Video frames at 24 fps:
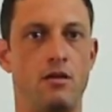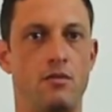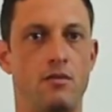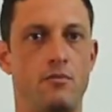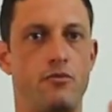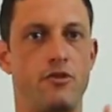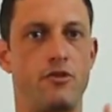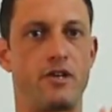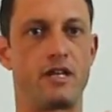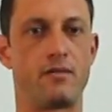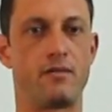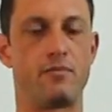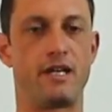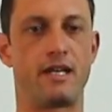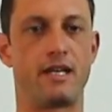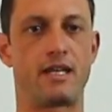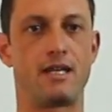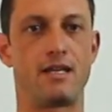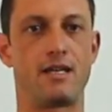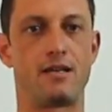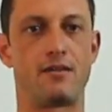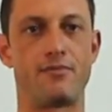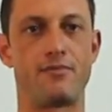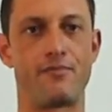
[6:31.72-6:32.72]
bring it back
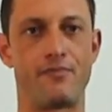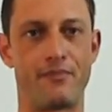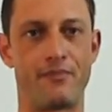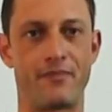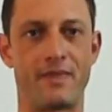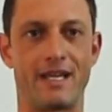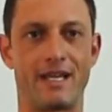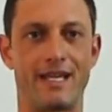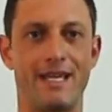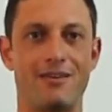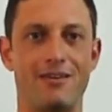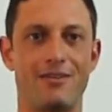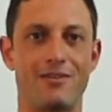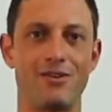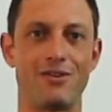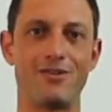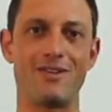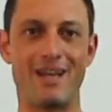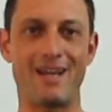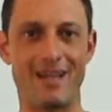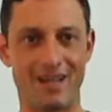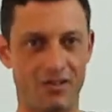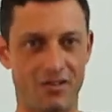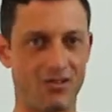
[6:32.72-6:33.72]
in. Again, I
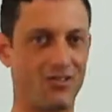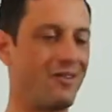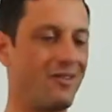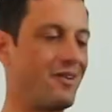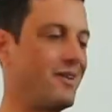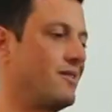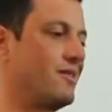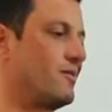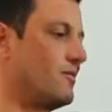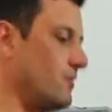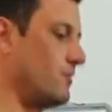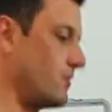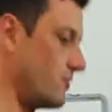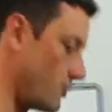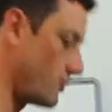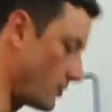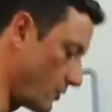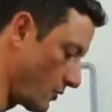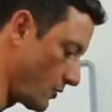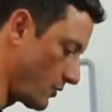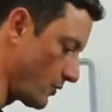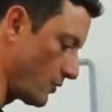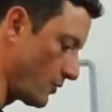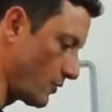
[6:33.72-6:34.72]
don't actually
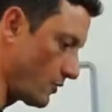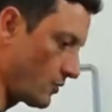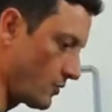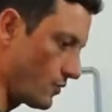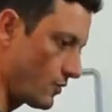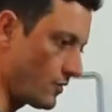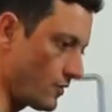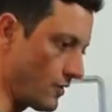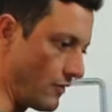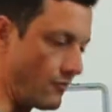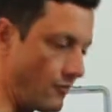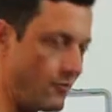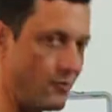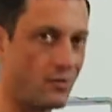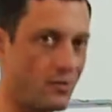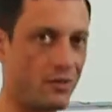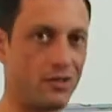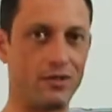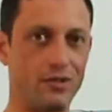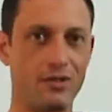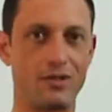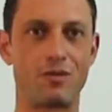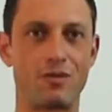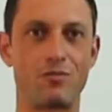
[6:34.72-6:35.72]
do a full
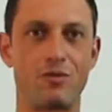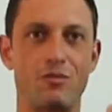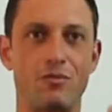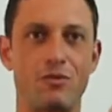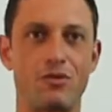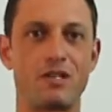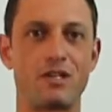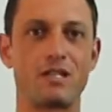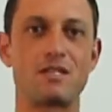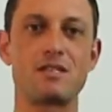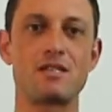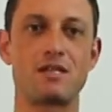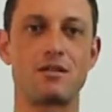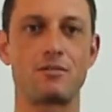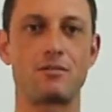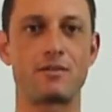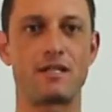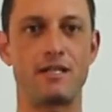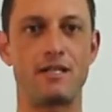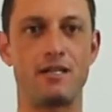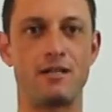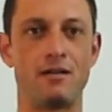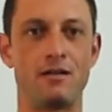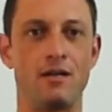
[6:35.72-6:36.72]
turn in my body in Sil Lim
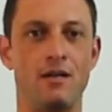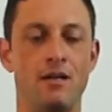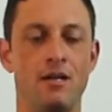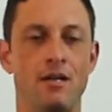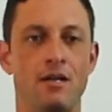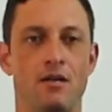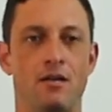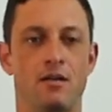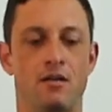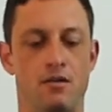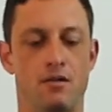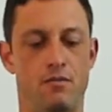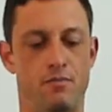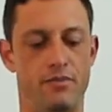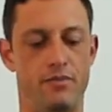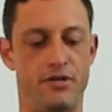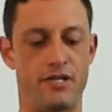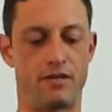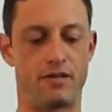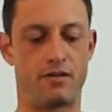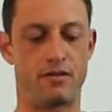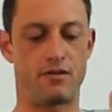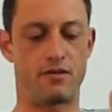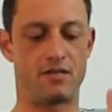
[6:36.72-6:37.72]
Tau,
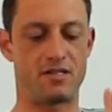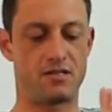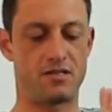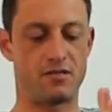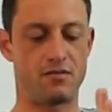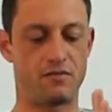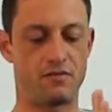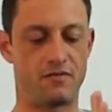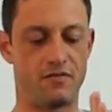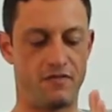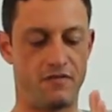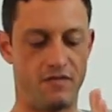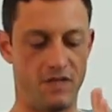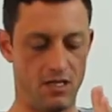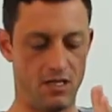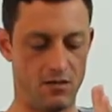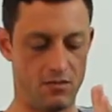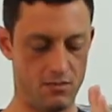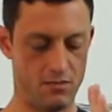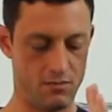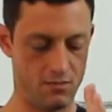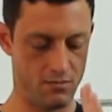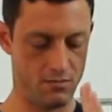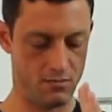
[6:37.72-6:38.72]
but I still
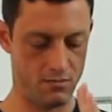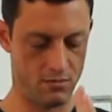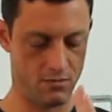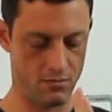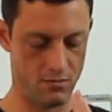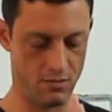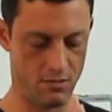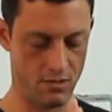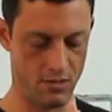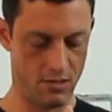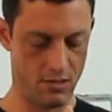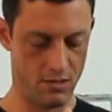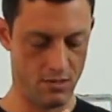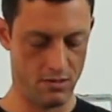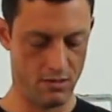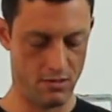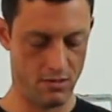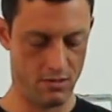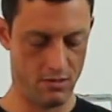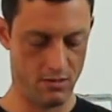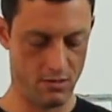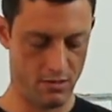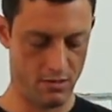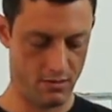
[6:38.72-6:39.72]
feel
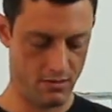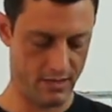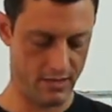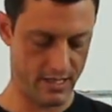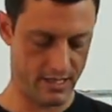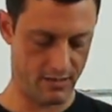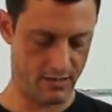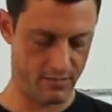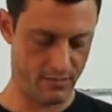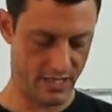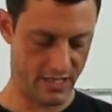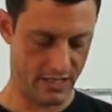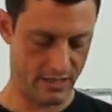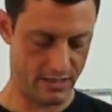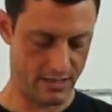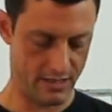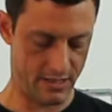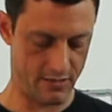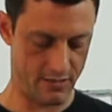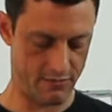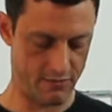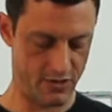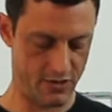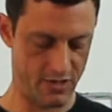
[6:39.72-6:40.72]
that the belly is
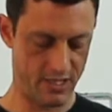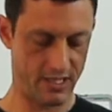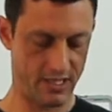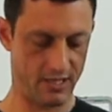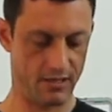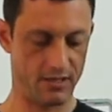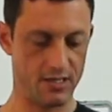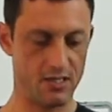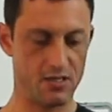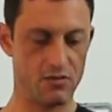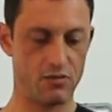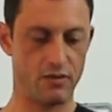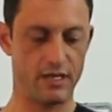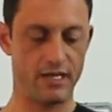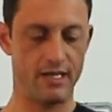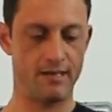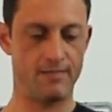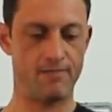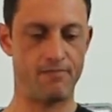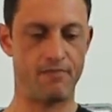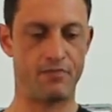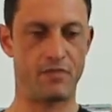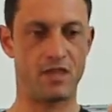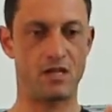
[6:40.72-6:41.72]
now rotating this way
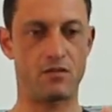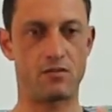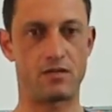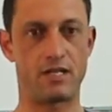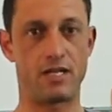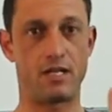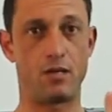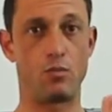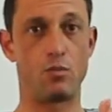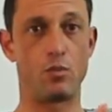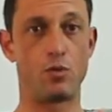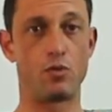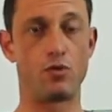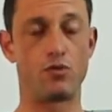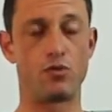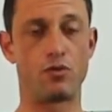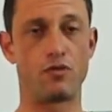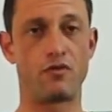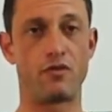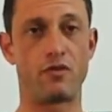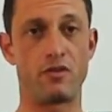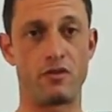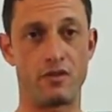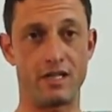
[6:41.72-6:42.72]
on any
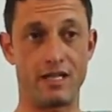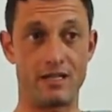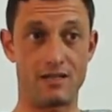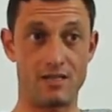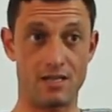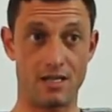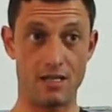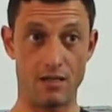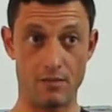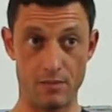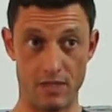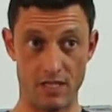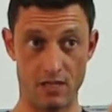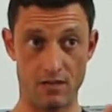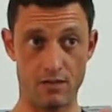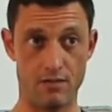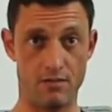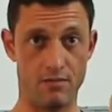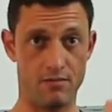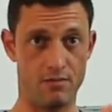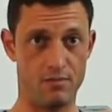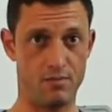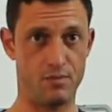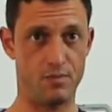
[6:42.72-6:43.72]
move that is coming
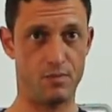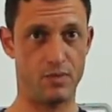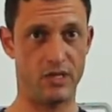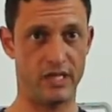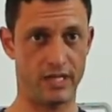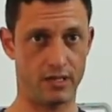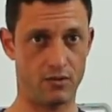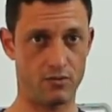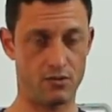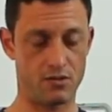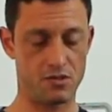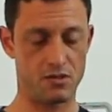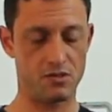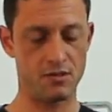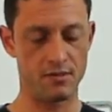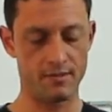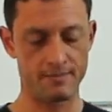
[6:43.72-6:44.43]
backwards.